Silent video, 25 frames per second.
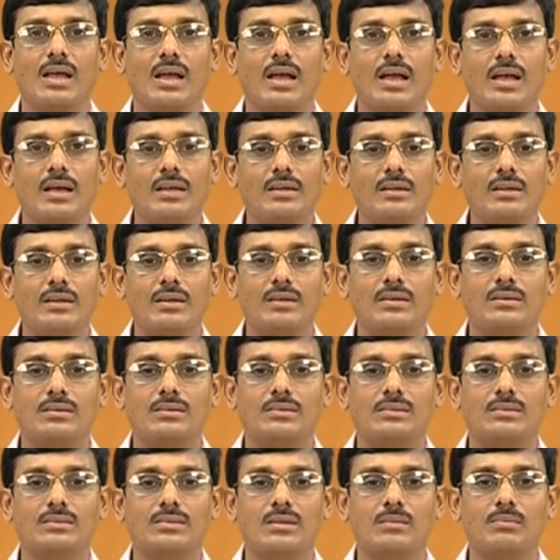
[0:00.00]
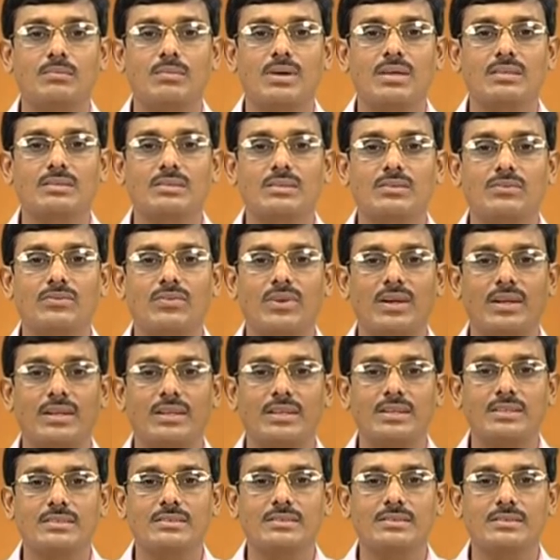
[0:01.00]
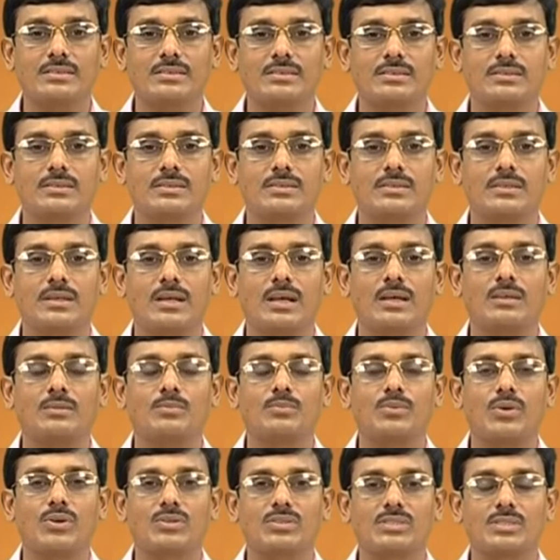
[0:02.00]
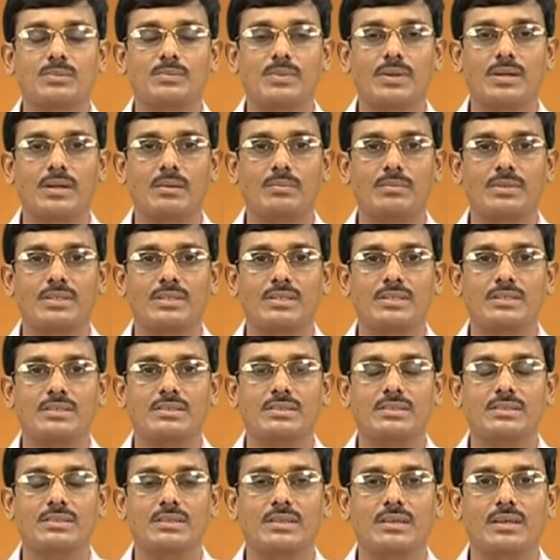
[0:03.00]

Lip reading: and some major variants and process parameters